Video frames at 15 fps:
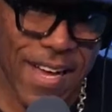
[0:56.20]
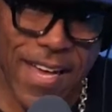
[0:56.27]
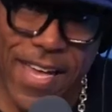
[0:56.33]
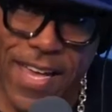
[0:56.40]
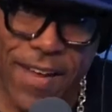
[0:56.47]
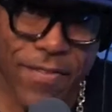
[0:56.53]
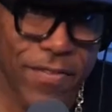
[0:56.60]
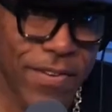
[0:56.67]

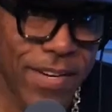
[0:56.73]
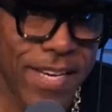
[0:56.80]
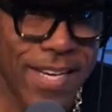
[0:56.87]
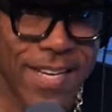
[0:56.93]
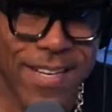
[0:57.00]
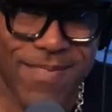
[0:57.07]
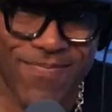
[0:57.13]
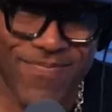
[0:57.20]

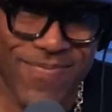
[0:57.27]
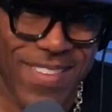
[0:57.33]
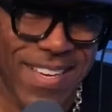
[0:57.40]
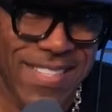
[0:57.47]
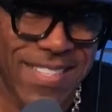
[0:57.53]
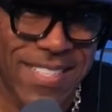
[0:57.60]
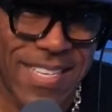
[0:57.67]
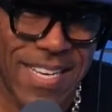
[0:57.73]
Every,
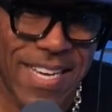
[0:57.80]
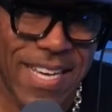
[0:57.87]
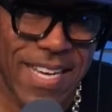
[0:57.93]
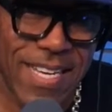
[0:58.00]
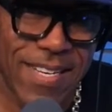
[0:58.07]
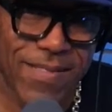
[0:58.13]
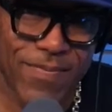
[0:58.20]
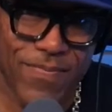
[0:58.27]
I'd
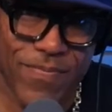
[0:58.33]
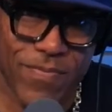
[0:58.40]
say,